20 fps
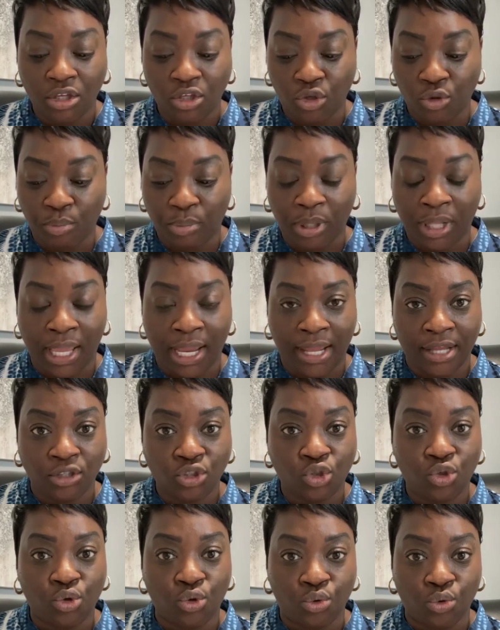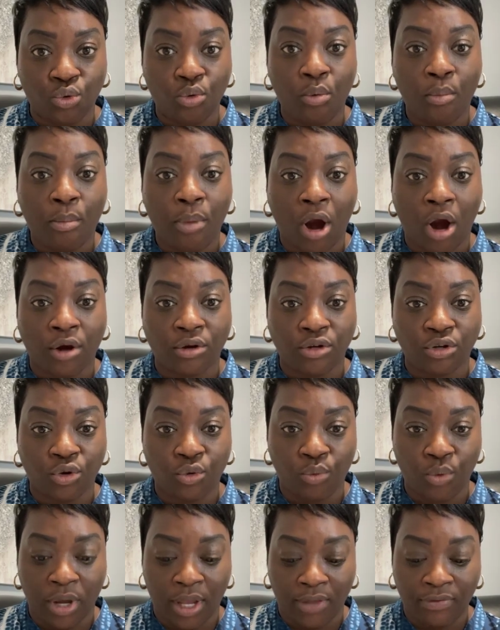you plan to partner
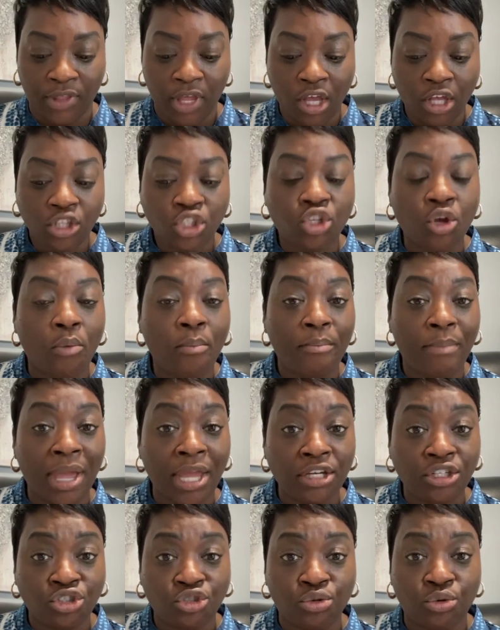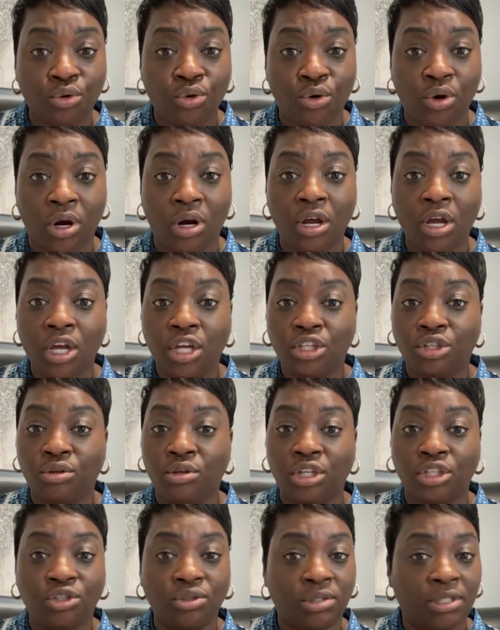with. So make sure you
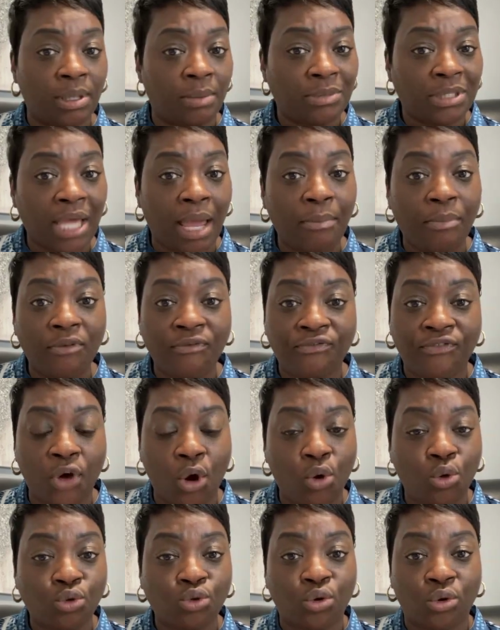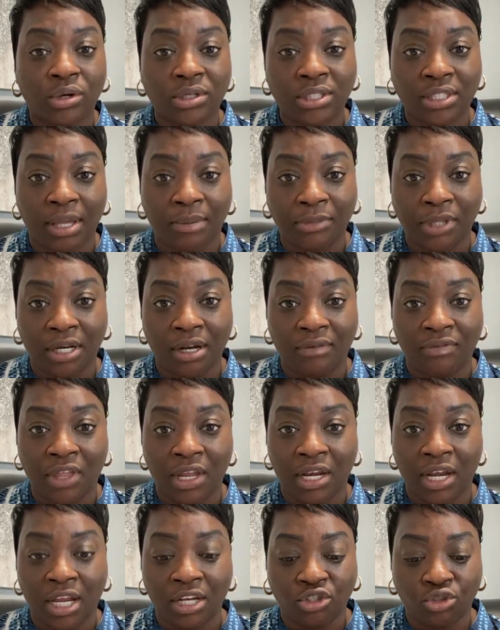get you some type of folder or something of
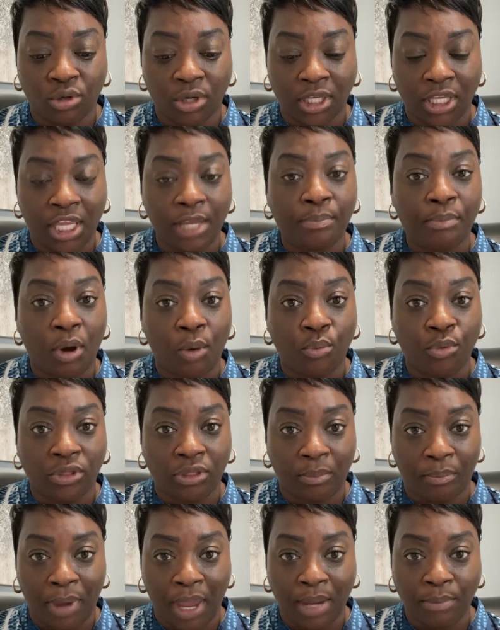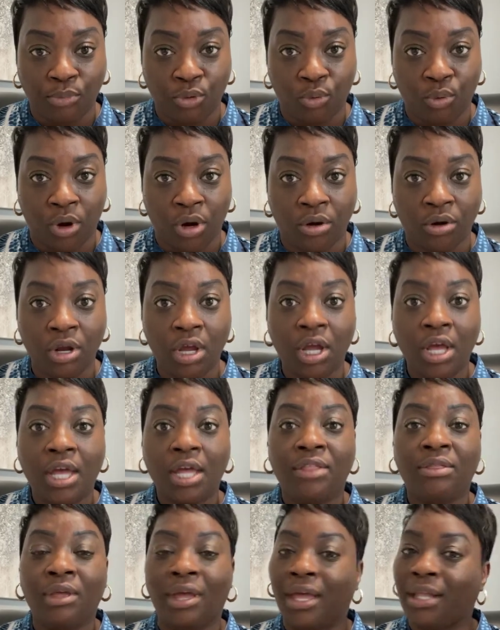that nature and keep up with the paperwork,
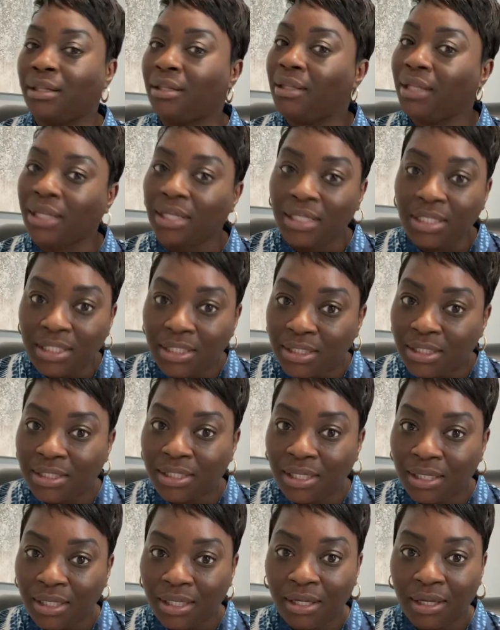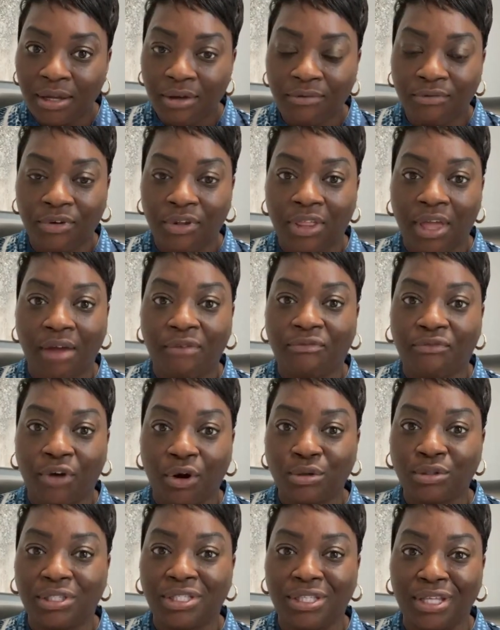at least for that
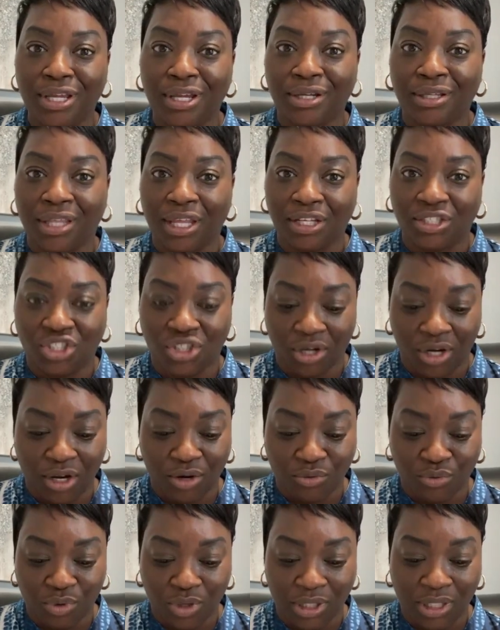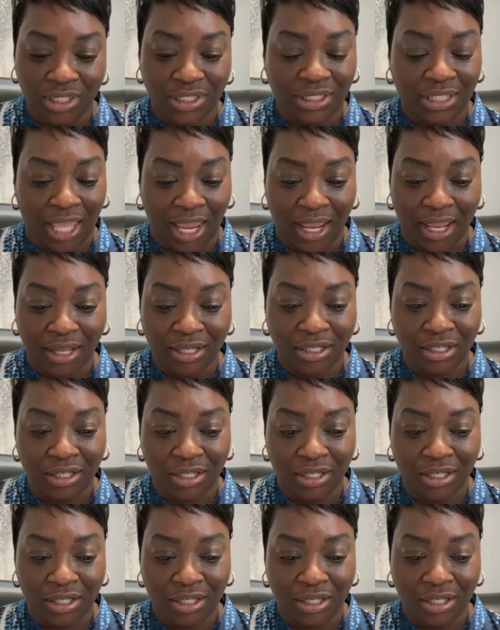first year that you're in real estate.